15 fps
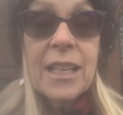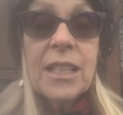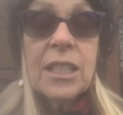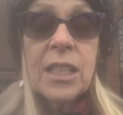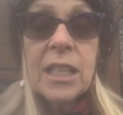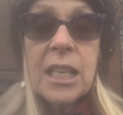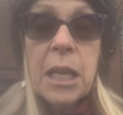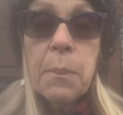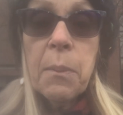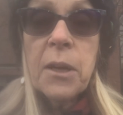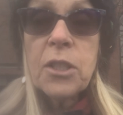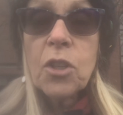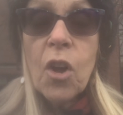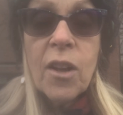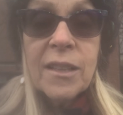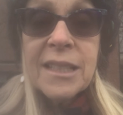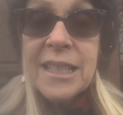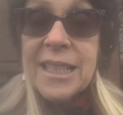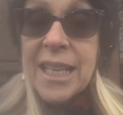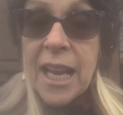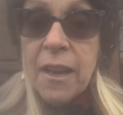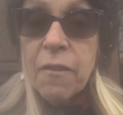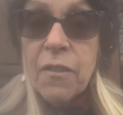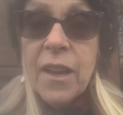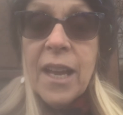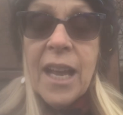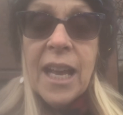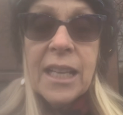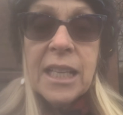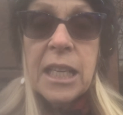to keep us all safe
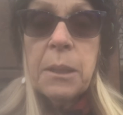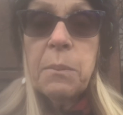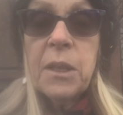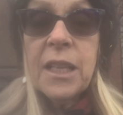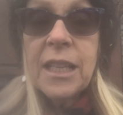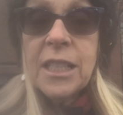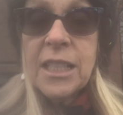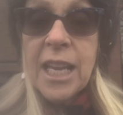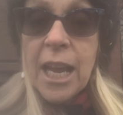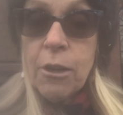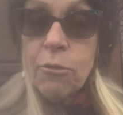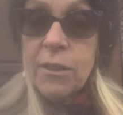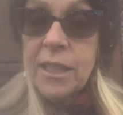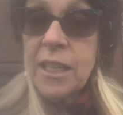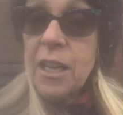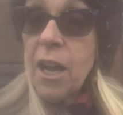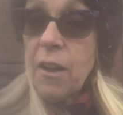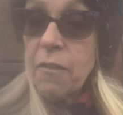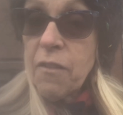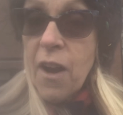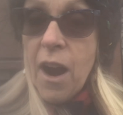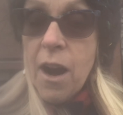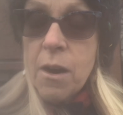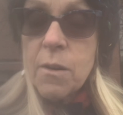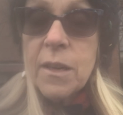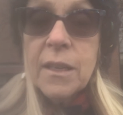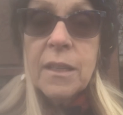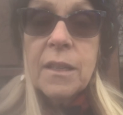and keep the integrity of our